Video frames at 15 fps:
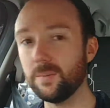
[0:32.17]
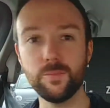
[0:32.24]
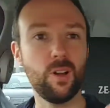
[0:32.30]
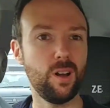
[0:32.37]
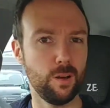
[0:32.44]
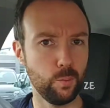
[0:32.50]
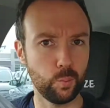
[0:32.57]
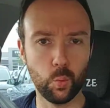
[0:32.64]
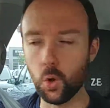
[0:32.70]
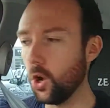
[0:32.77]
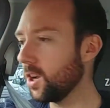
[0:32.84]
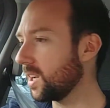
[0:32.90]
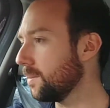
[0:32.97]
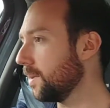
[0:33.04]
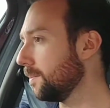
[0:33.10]
I'm not at
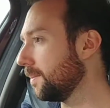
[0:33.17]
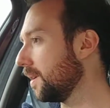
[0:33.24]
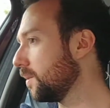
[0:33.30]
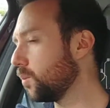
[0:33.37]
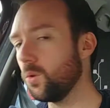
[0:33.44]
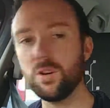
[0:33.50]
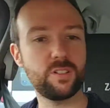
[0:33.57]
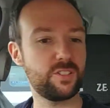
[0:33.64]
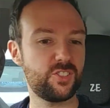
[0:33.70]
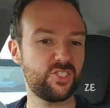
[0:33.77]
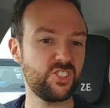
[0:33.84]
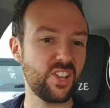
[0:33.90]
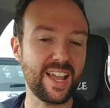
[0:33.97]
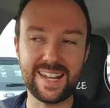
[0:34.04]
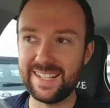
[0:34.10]
work. I'm at my work
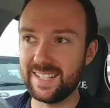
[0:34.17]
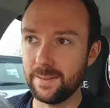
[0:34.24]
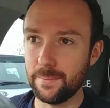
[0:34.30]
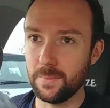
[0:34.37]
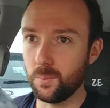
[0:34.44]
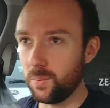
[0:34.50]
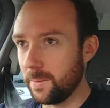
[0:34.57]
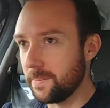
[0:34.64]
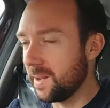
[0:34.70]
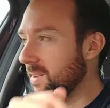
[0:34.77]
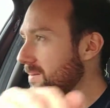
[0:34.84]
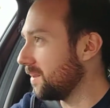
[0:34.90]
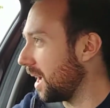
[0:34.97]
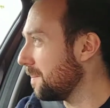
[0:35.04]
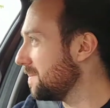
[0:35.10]
site.
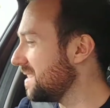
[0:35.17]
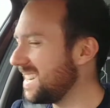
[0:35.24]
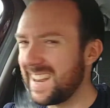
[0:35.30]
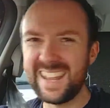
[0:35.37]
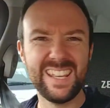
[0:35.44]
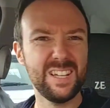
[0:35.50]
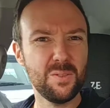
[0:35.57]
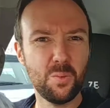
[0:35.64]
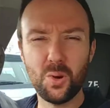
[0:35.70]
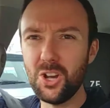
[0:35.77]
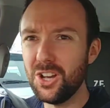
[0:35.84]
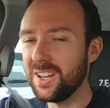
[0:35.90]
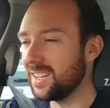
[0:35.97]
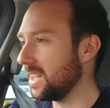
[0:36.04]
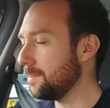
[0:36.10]
I'm near work.